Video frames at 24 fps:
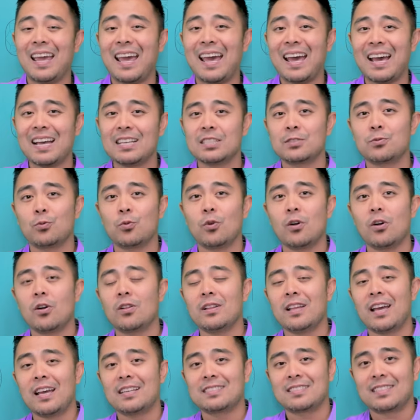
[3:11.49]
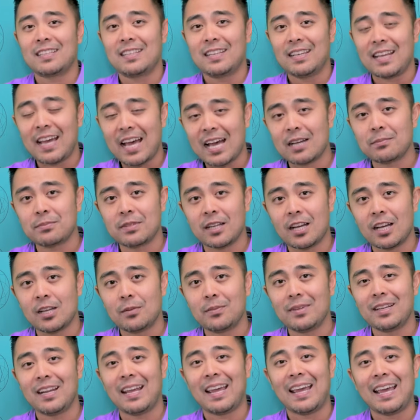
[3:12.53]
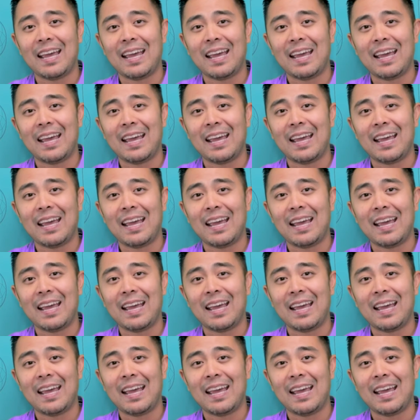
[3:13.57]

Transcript: as well as a lab diamond